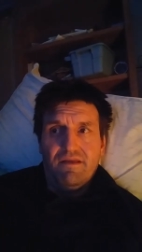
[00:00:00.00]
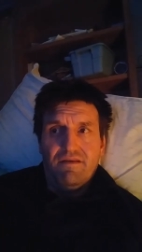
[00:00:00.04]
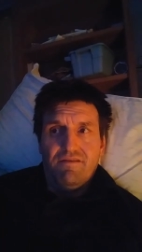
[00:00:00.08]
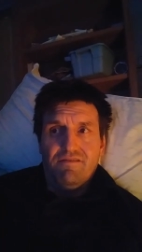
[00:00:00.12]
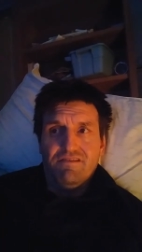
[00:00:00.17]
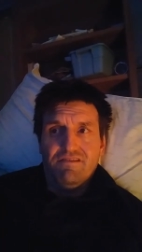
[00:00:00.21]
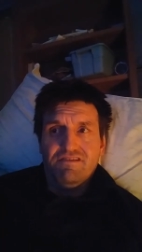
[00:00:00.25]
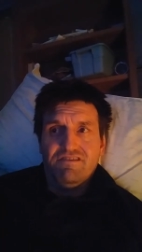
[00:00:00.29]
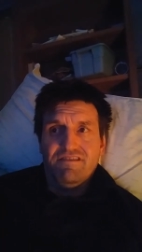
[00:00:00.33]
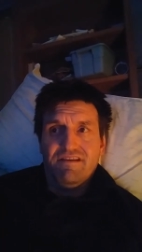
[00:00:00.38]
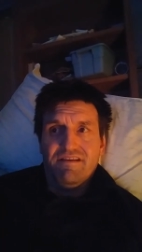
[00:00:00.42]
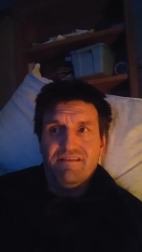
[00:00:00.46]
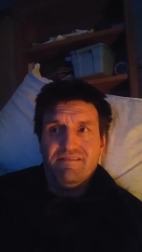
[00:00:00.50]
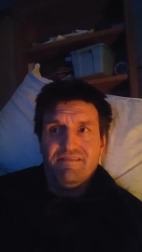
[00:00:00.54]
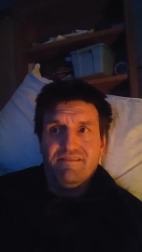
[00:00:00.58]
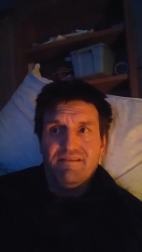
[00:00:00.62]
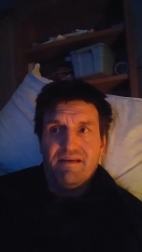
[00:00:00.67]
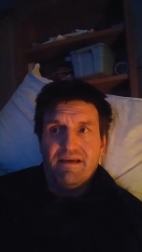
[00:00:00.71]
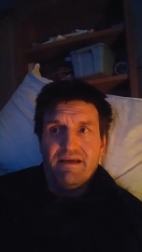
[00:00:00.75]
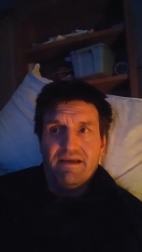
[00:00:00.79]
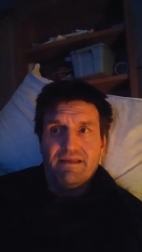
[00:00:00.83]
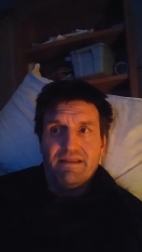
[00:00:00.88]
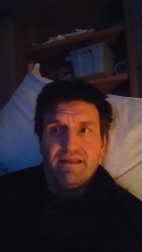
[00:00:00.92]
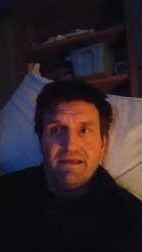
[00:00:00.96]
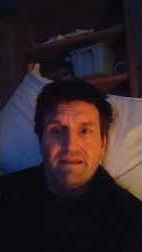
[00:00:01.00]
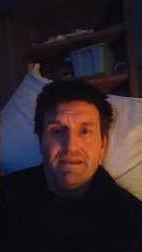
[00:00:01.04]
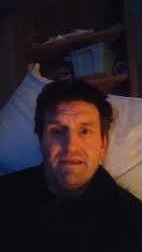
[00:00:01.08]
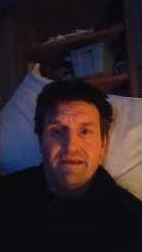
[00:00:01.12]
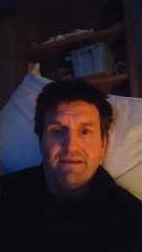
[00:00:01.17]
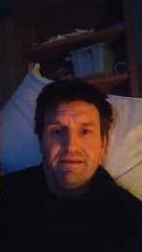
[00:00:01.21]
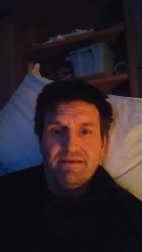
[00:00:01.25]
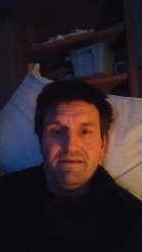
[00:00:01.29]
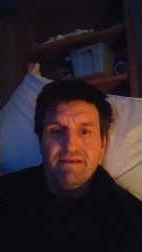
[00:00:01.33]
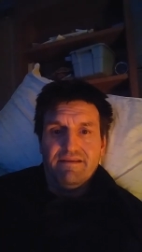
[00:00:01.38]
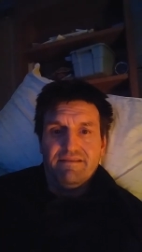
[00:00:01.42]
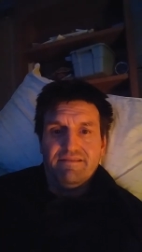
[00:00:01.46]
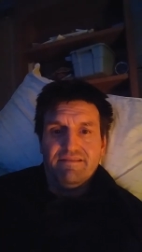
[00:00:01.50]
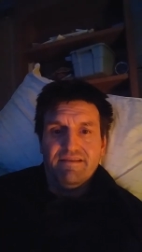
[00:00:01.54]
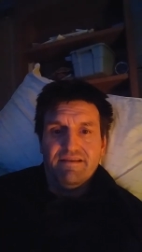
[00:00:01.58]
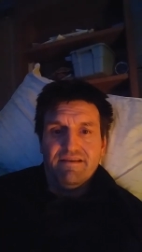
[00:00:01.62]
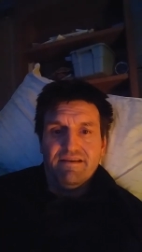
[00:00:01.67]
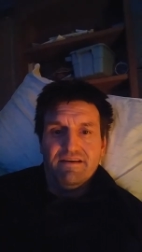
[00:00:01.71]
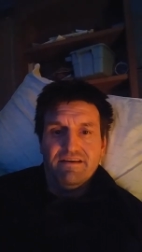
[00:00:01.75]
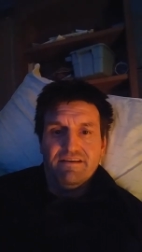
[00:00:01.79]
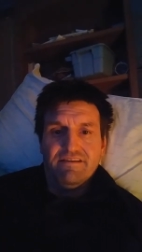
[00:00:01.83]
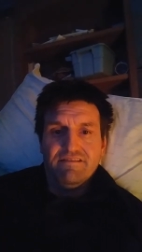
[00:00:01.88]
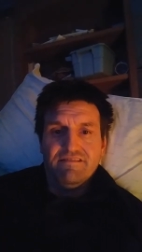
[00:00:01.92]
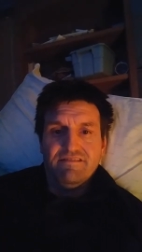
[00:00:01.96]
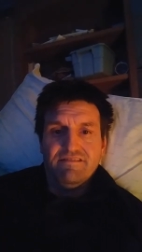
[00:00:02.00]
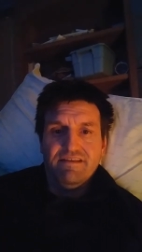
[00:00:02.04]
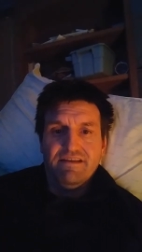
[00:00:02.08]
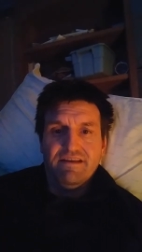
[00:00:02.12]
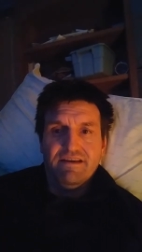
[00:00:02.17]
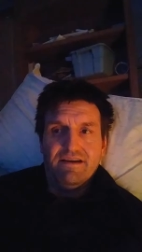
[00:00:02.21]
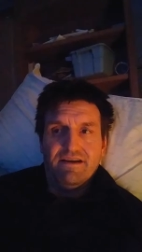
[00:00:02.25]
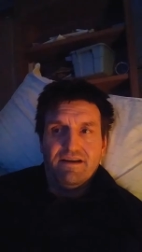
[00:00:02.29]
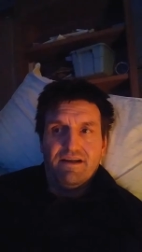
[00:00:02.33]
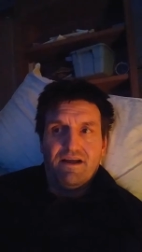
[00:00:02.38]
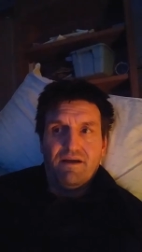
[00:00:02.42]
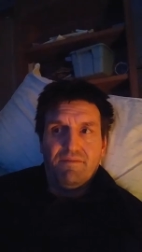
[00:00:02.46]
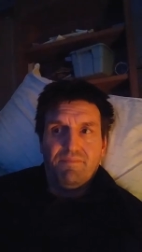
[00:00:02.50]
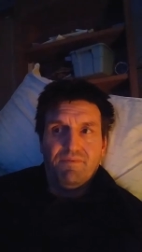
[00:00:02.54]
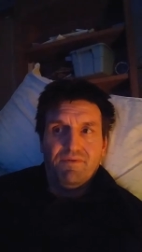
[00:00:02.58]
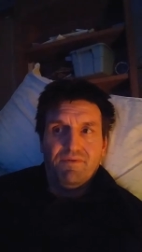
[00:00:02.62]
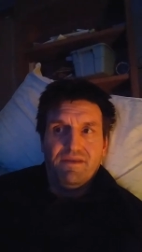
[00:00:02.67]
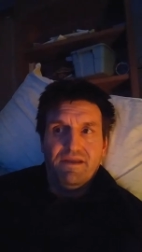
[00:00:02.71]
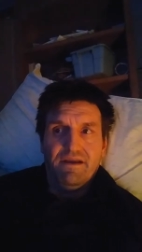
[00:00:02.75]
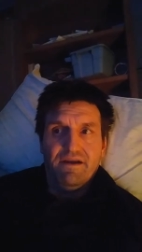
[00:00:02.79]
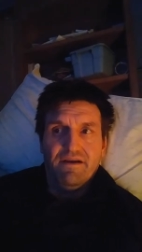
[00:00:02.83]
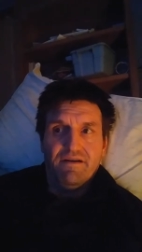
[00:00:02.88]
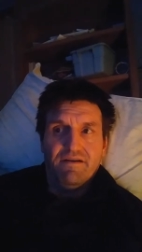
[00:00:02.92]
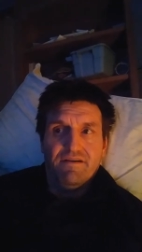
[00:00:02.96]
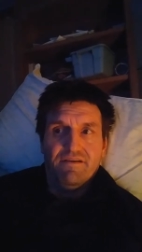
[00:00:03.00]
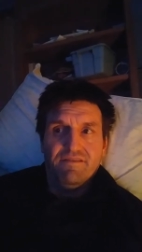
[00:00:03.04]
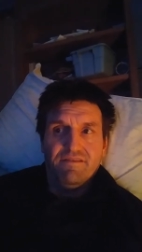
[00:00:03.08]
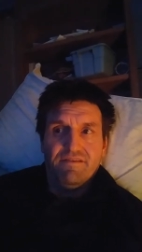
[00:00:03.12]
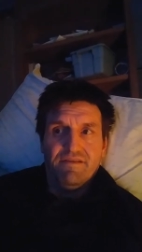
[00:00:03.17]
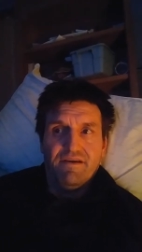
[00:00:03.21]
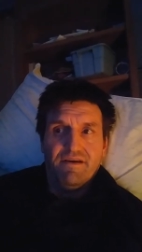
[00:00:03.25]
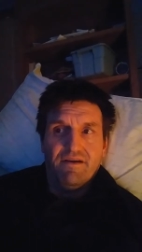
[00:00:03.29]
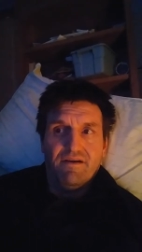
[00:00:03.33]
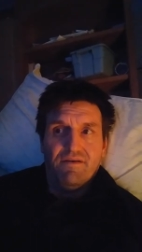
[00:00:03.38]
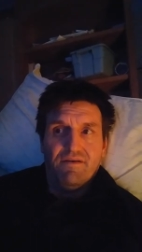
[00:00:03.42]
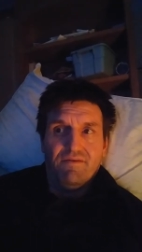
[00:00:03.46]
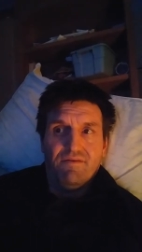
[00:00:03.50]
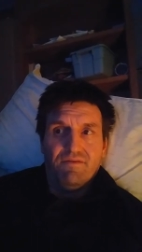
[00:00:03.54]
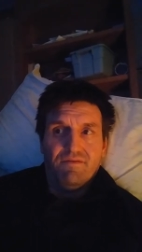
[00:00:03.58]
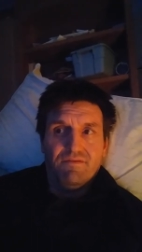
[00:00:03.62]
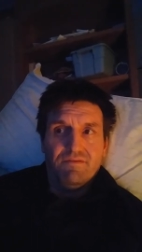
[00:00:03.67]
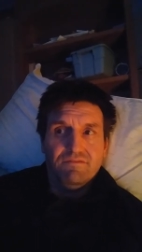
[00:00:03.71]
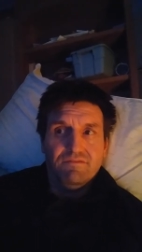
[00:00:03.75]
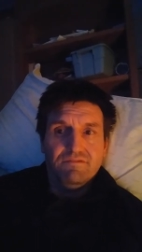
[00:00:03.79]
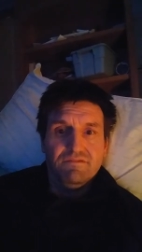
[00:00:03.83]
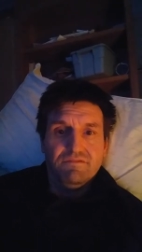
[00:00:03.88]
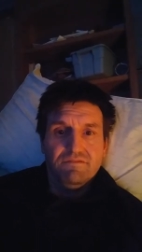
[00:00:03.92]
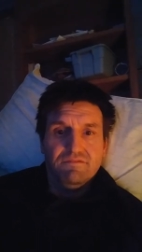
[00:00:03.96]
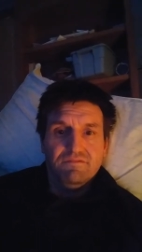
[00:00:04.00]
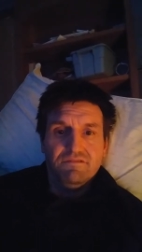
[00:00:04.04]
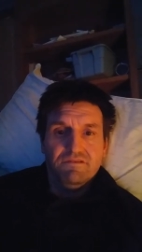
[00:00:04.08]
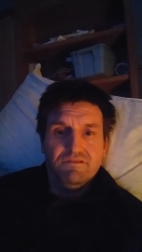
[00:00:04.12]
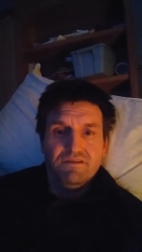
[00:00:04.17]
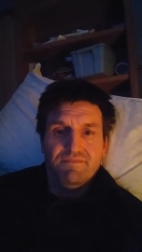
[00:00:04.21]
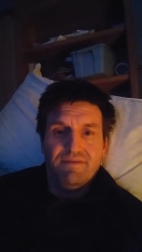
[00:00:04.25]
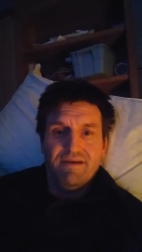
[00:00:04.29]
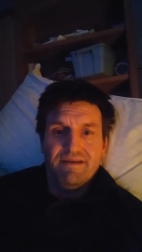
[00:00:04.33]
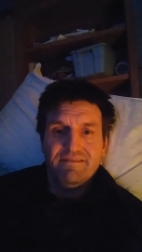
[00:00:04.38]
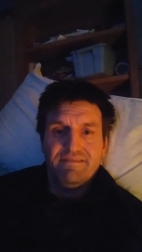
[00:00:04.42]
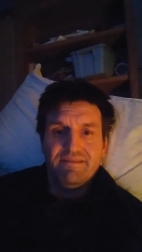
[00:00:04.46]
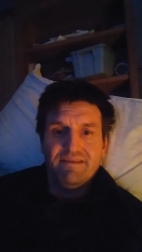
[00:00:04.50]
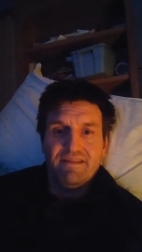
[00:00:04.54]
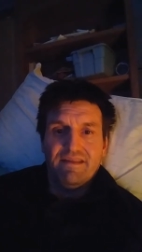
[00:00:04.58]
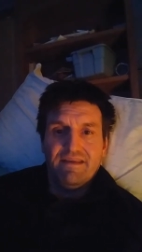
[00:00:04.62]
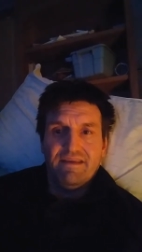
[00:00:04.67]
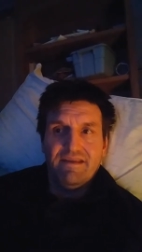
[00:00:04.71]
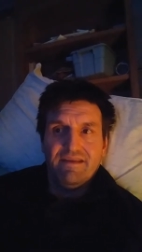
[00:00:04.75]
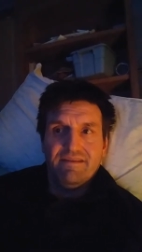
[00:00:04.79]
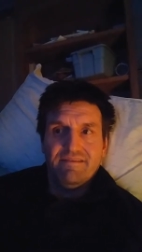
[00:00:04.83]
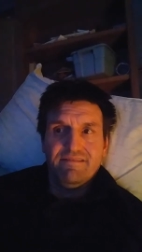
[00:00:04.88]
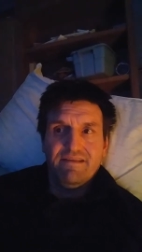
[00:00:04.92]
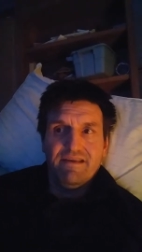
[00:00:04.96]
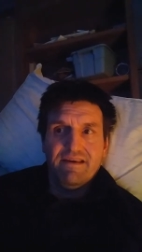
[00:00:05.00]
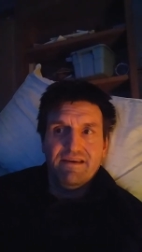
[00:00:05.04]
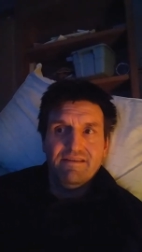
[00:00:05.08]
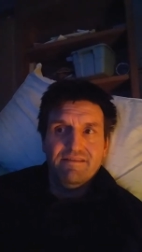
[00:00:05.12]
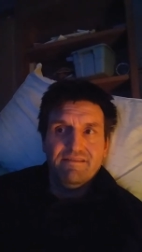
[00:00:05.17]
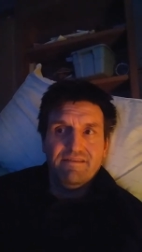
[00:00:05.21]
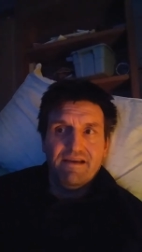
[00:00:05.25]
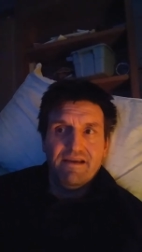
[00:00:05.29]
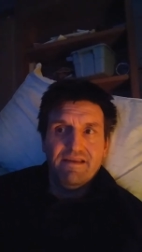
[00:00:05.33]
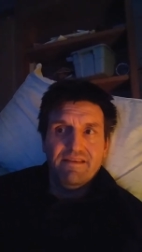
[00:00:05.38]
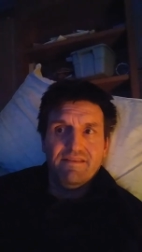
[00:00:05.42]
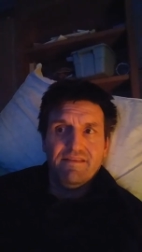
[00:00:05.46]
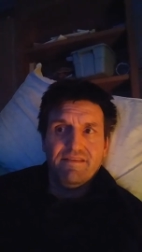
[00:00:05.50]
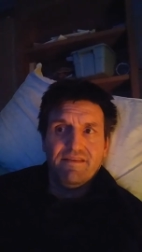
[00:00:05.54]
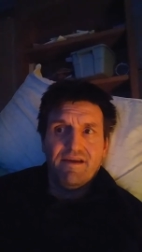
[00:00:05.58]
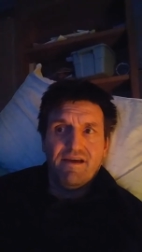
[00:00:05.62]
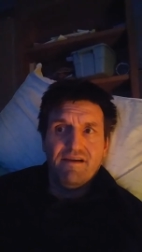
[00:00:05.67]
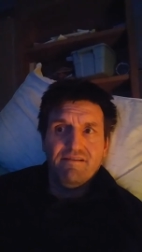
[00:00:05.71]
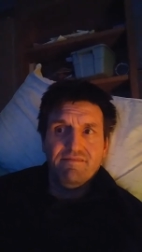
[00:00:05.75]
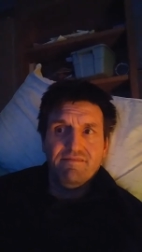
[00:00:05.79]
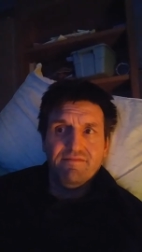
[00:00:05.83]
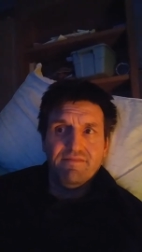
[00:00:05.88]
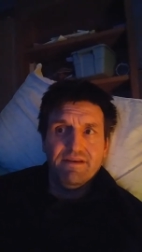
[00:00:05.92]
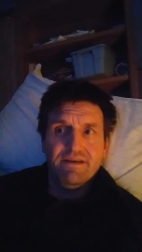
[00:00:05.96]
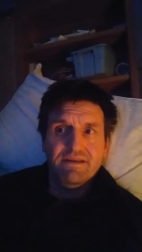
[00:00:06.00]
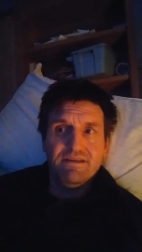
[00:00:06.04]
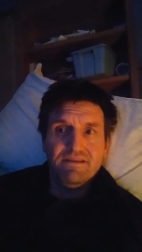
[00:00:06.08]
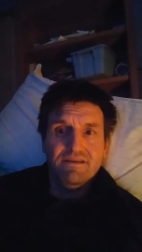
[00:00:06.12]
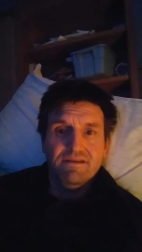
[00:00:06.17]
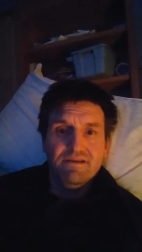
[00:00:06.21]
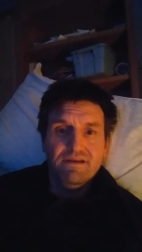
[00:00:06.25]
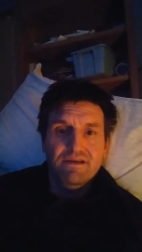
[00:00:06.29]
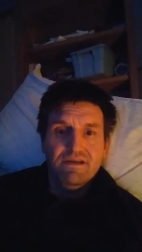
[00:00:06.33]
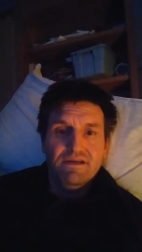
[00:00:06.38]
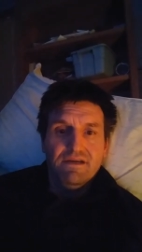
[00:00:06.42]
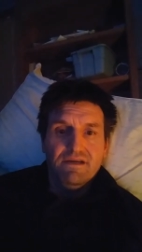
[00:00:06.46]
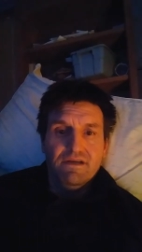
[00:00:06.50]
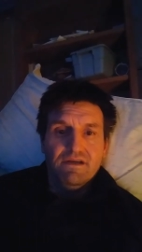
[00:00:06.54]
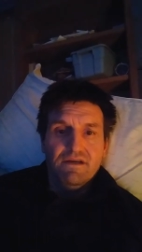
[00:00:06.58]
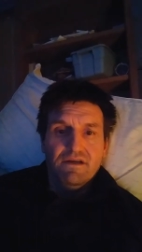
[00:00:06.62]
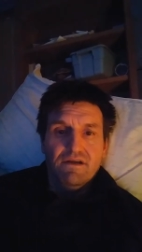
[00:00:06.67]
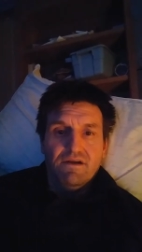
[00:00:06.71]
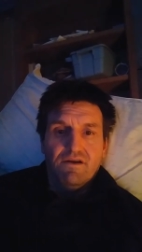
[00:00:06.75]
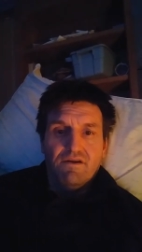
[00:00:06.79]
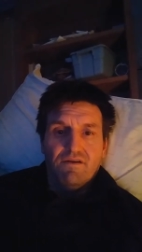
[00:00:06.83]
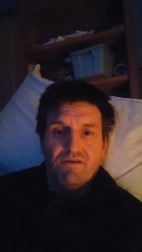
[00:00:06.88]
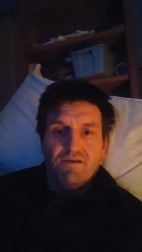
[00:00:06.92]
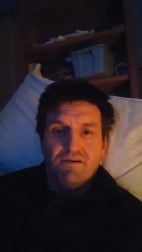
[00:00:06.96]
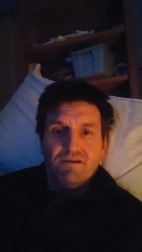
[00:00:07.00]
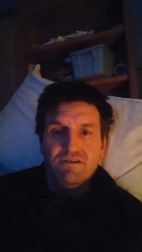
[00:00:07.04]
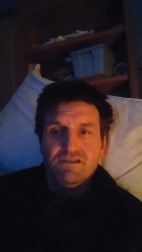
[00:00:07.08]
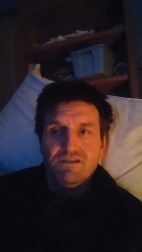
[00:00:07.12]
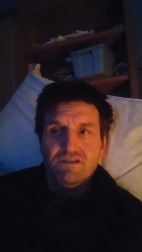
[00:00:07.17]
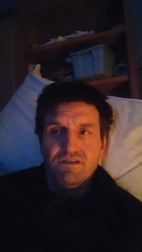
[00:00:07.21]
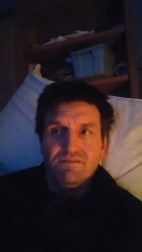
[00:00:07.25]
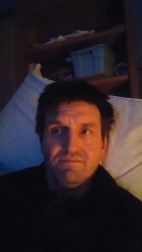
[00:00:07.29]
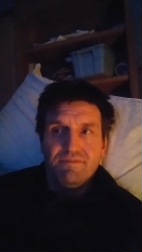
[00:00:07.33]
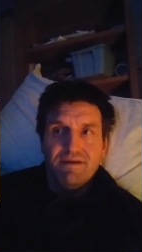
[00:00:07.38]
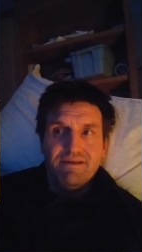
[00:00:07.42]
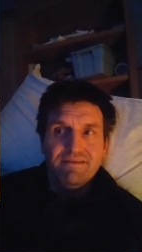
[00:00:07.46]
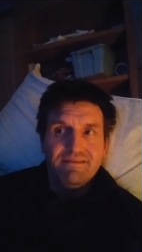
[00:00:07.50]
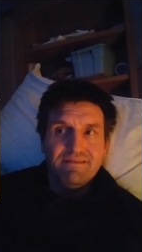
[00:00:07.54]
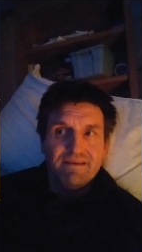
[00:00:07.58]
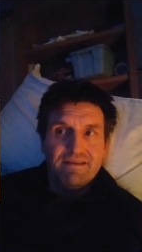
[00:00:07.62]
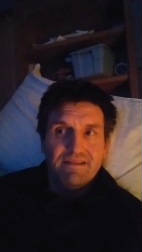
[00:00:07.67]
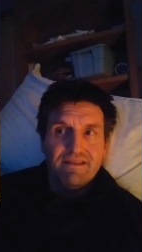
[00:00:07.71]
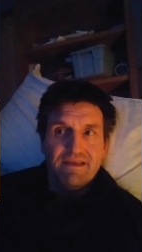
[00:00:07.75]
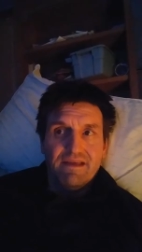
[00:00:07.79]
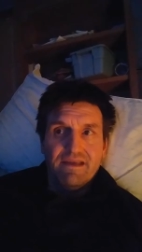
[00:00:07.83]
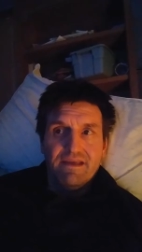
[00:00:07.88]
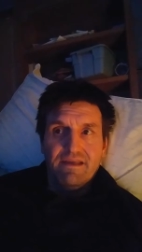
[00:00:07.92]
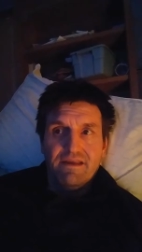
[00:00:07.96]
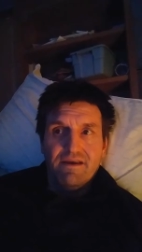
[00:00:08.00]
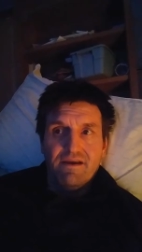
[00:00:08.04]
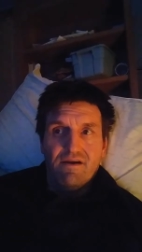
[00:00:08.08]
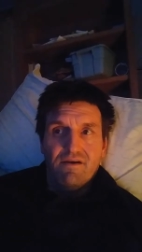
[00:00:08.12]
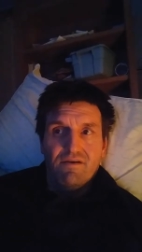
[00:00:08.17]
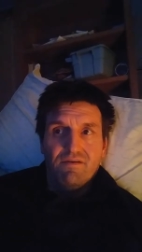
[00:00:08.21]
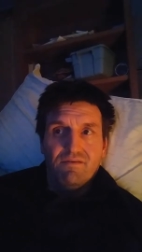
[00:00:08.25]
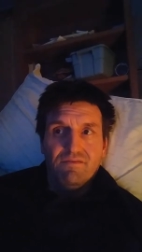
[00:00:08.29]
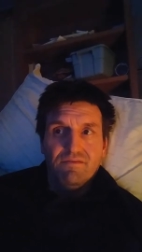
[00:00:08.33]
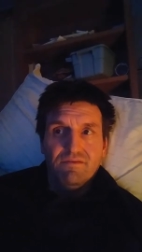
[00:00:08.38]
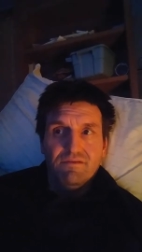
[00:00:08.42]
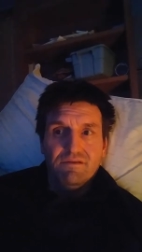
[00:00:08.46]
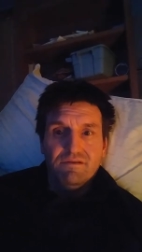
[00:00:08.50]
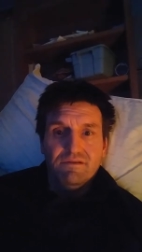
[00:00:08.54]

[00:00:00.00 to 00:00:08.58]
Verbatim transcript: it was just like, like like Nixon just needed a couple years, you know, to basically get set inside the government, or to basically, you know,